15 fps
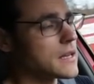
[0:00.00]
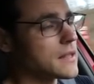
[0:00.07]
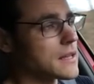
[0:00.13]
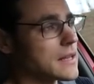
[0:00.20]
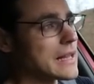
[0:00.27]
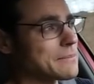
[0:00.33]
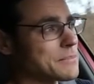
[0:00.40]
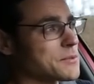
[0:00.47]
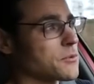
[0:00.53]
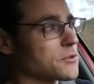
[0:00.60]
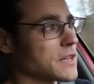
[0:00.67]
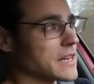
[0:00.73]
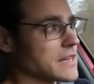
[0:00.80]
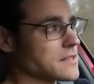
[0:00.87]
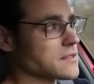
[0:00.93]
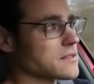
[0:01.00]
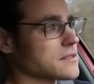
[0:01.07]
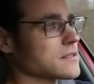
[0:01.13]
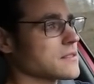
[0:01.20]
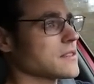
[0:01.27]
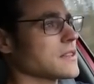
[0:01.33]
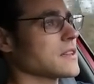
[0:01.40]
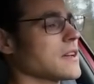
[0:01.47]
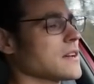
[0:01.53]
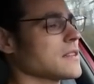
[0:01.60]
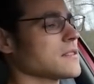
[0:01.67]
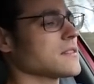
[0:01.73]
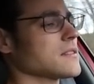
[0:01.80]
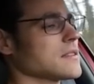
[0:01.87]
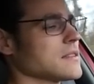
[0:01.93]
The Club Sport S, then
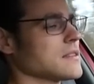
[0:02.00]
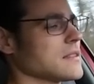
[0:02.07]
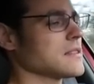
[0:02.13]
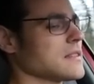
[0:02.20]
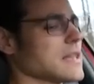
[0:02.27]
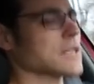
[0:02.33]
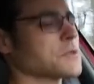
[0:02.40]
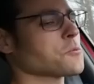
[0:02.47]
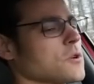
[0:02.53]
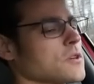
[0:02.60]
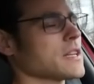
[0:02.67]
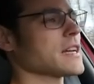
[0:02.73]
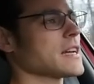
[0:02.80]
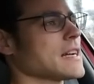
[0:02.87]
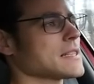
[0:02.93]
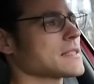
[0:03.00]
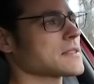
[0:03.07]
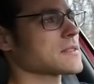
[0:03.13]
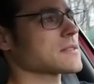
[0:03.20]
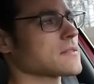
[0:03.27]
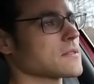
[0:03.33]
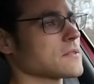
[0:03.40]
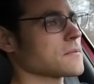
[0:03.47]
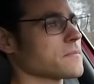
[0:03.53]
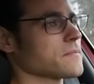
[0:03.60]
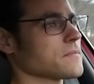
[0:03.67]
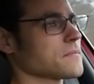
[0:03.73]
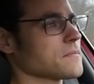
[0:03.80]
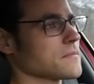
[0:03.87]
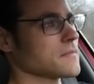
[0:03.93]
again, that one had
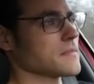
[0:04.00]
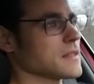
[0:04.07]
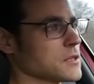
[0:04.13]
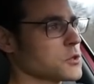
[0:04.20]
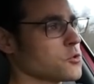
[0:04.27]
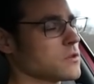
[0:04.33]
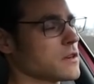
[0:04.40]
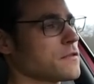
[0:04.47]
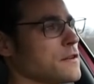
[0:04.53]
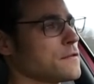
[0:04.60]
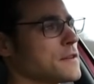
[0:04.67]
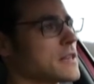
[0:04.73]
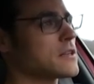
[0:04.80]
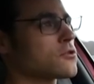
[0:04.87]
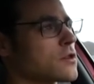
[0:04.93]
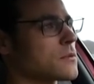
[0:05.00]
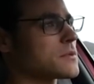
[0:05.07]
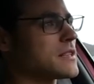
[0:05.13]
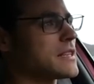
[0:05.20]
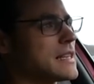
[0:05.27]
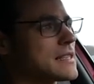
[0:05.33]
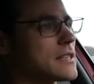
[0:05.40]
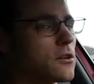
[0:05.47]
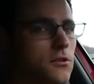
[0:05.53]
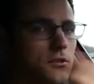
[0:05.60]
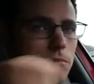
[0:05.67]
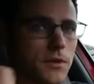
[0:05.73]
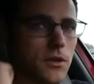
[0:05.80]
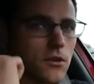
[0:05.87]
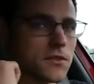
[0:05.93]
250 kilograms less,
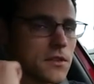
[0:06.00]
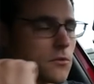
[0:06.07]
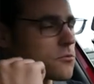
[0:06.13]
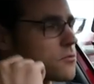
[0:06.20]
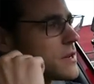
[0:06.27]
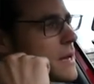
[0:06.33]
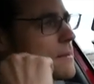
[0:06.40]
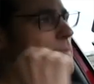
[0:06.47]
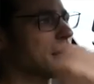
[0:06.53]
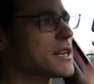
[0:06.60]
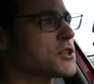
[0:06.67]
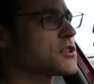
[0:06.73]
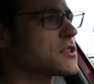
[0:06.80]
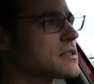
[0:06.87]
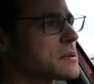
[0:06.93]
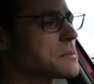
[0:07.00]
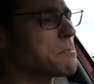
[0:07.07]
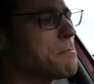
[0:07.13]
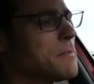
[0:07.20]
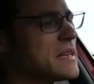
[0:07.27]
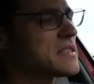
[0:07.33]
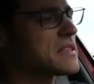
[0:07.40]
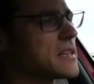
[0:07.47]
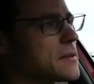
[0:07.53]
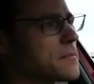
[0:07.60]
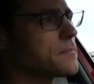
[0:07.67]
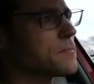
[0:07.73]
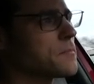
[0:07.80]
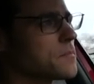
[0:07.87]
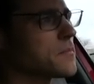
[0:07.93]
also because the rear bench is missing.
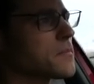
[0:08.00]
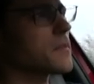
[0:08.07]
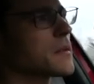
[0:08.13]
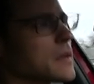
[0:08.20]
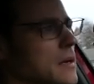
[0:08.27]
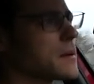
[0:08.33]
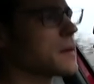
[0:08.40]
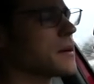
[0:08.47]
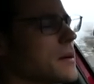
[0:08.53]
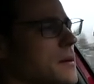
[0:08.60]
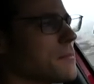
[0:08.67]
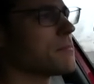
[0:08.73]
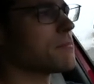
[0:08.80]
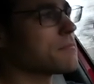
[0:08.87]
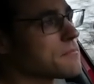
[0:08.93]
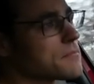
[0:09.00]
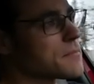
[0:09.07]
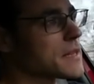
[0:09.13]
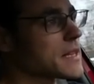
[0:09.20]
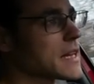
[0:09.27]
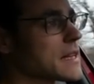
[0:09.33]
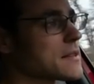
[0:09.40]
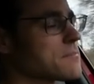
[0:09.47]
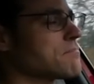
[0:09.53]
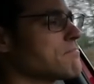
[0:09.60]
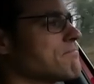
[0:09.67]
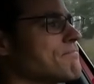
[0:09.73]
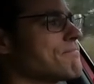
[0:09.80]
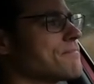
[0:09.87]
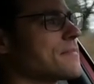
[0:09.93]
Um, but again,
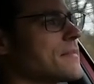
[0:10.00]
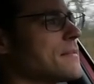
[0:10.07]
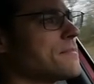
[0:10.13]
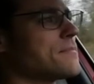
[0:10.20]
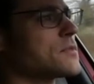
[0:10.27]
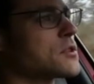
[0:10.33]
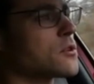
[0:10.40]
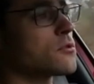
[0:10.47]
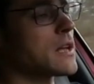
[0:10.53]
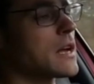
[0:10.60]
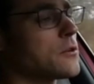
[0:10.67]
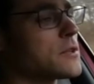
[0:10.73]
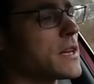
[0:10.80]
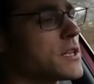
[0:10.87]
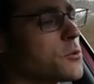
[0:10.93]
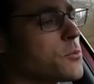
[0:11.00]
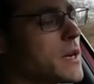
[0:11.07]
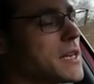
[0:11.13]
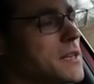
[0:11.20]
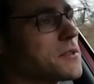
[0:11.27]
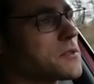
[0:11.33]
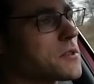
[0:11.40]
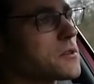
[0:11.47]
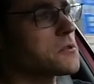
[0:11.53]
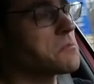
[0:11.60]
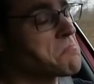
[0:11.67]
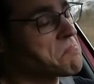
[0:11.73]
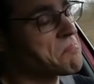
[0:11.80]
sold out anyway, so